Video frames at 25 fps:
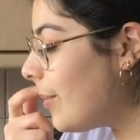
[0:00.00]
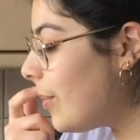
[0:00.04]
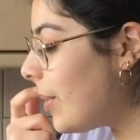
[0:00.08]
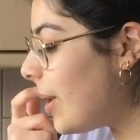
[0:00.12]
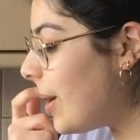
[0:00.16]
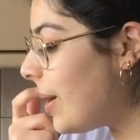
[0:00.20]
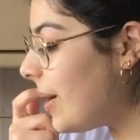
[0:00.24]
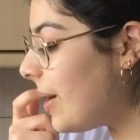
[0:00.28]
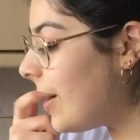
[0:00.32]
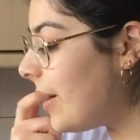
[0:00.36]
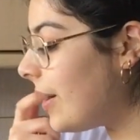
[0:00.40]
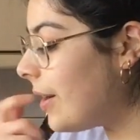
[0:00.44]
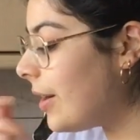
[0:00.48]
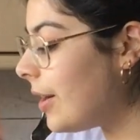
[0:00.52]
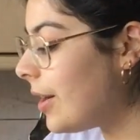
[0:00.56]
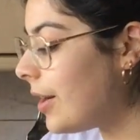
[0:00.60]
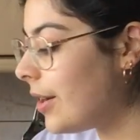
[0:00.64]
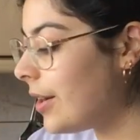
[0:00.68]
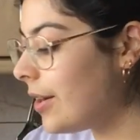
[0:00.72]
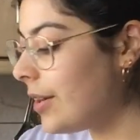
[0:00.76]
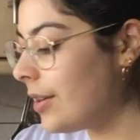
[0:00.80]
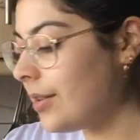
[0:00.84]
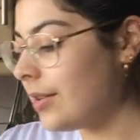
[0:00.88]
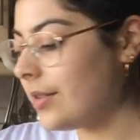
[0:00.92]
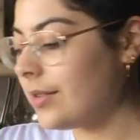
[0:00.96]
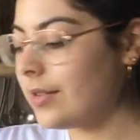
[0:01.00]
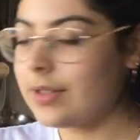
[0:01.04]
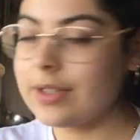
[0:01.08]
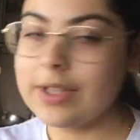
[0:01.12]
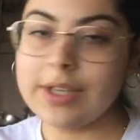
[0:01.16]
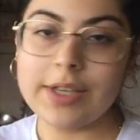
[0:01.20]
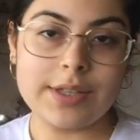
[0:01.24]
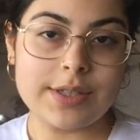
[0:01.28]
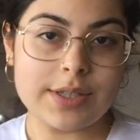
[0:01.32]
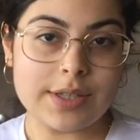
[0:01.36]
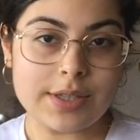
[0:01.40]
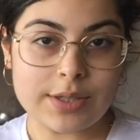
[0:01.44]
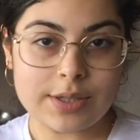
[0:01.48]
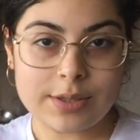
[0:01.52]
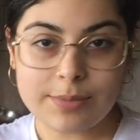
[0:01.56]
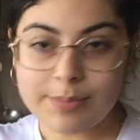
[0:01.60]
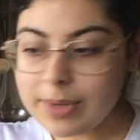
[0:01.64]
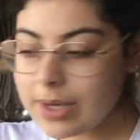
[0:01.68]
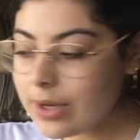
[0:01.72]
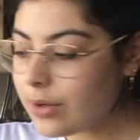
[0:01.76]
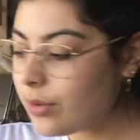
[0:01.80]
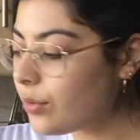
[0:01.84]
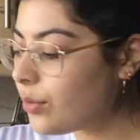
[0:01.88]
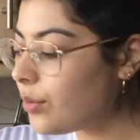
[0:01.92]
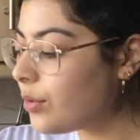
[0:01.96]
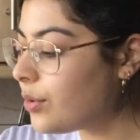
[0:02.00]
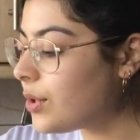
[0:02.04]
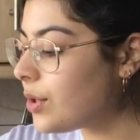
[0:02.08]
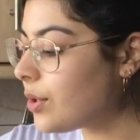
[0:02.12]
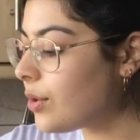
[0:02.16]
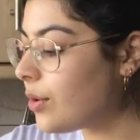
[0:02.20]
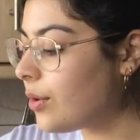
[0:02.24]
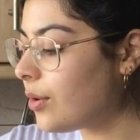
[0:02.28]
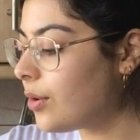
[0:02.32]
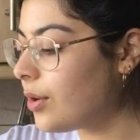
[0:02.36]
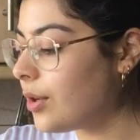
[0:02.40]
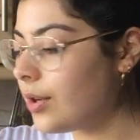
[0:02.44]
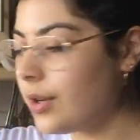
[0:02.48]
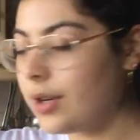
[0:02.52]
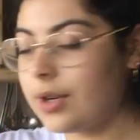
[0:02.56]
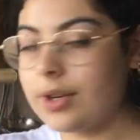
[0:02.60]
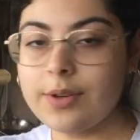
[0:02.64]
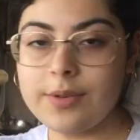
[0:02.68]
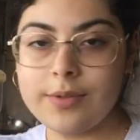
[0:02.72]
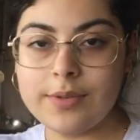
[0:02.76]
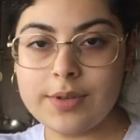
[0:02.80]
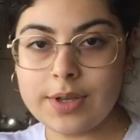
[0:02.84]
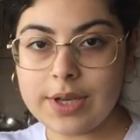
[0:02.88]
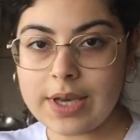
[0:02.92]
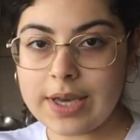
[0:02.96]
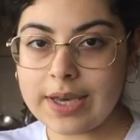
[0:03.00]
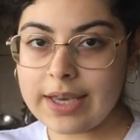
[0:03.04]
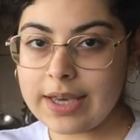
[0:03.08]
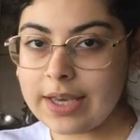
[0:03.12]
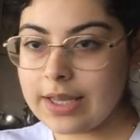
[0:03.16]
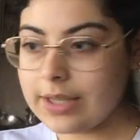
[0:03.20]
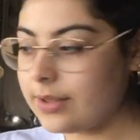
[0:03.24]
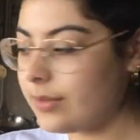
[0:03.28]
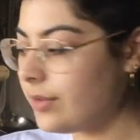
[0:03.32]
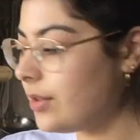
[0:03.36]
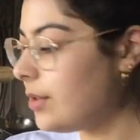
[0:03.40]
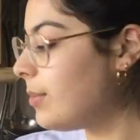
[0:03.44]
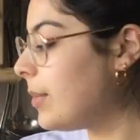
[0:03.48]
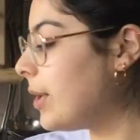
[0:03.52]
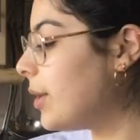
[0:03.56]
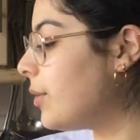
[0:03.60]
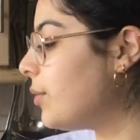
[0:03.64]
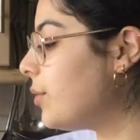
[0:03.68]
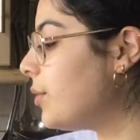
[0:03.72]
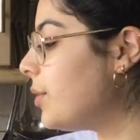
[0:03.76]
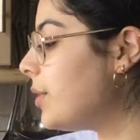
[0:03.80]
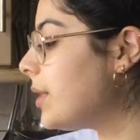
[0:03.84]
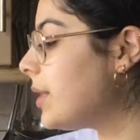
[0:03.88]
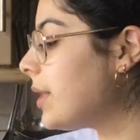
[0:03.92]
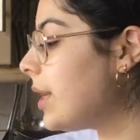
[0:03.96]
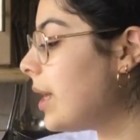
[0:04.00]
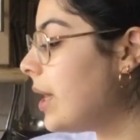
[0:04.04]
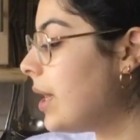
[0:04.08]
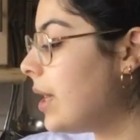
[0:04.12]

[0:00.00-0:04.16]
are, like I said, tomatoes or a can of tomatoes,